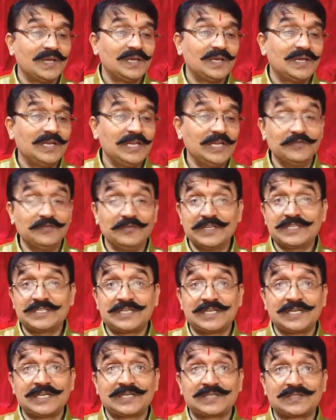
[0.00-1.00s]

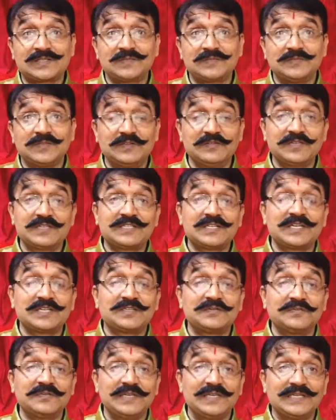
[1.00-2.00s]
Investors
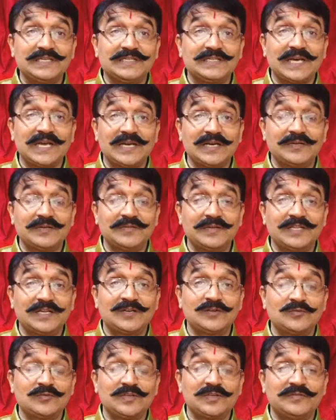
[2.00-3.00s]
will decide
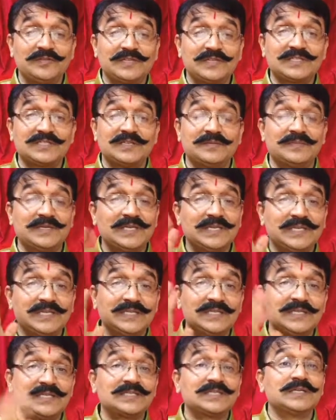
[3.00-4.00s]
whether to invest the money
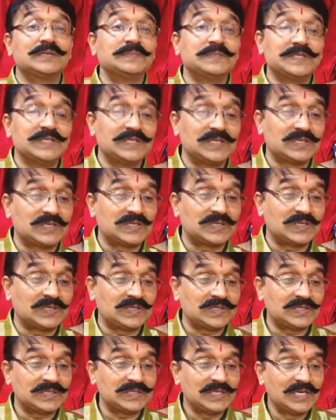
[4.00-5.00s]
in this company or
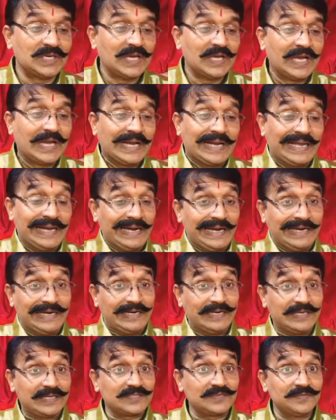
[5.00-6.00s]
not.
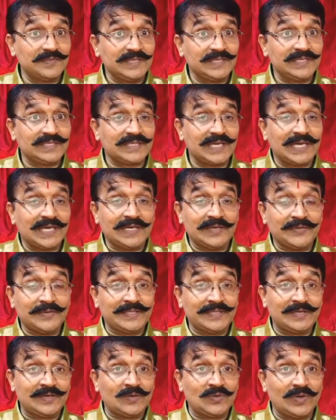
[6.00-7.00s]
Creditors will decide
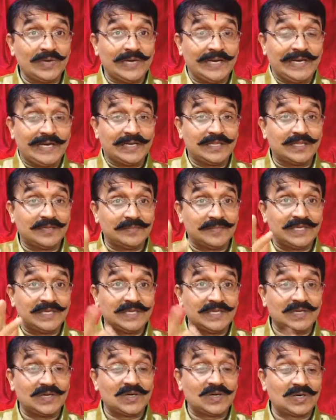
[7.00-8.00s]
whether to lend the
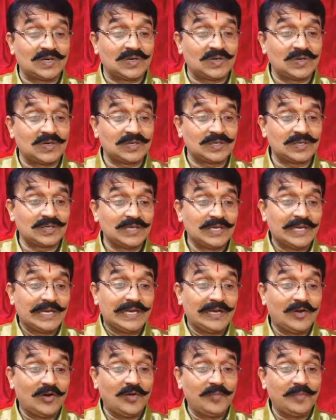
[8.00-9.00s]
money or not.
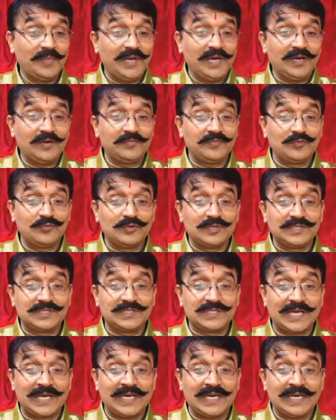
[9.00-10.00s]
Government to
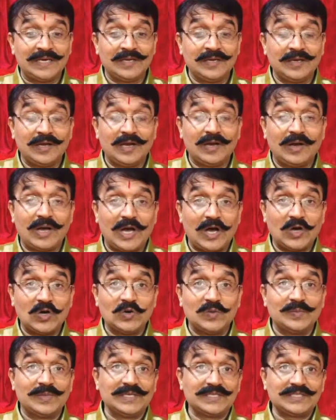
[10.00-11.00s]
decide how
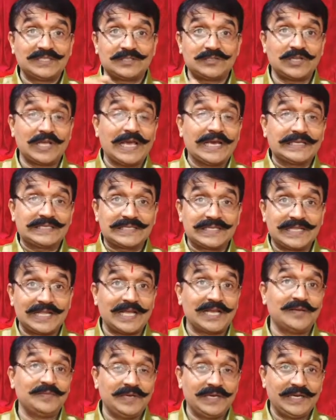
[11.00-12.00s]
much tax
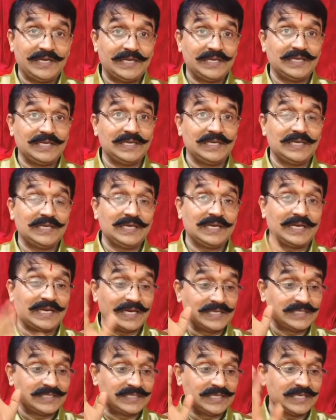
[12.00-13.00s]
liability
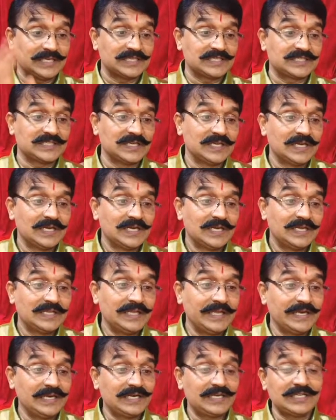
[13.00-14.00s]
arises.
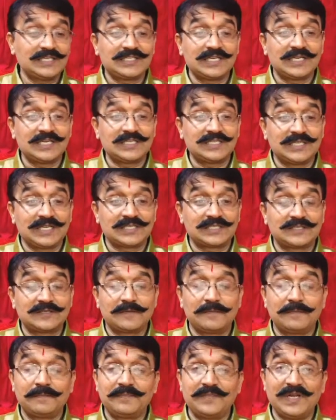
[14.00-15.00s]
Then
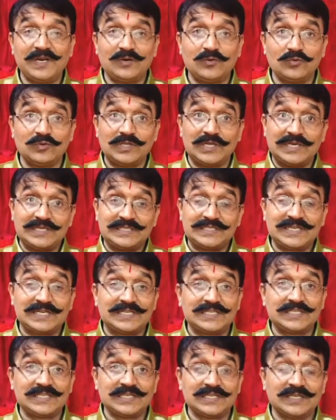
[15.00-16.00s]
researchers, they do the
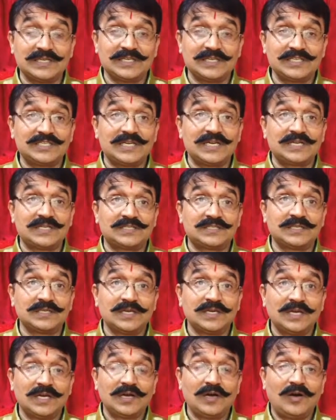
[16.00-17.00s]
research
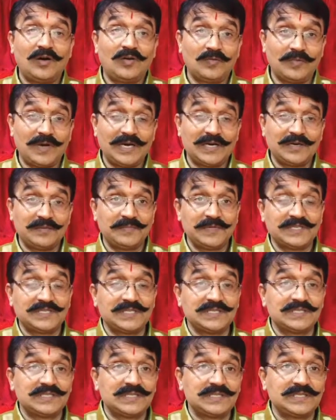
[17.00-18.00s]
on what
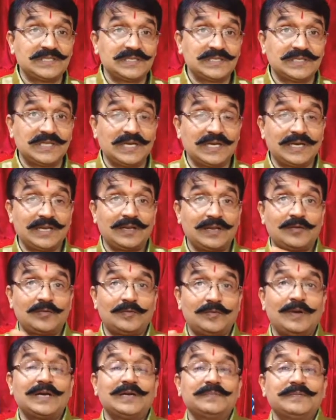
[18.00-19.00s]
basis this is done and on
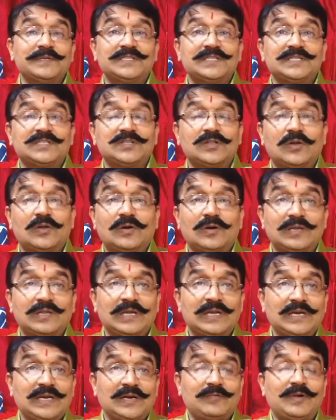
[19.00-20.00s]
what basis not
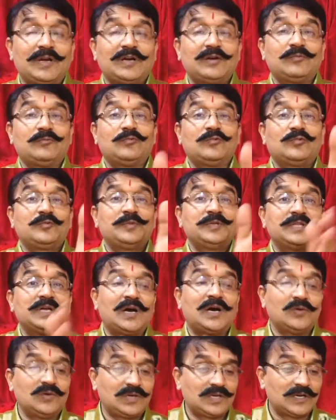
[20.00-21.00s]
done and what could be the
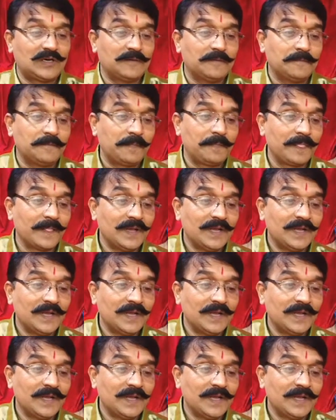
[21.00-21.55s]
outcome.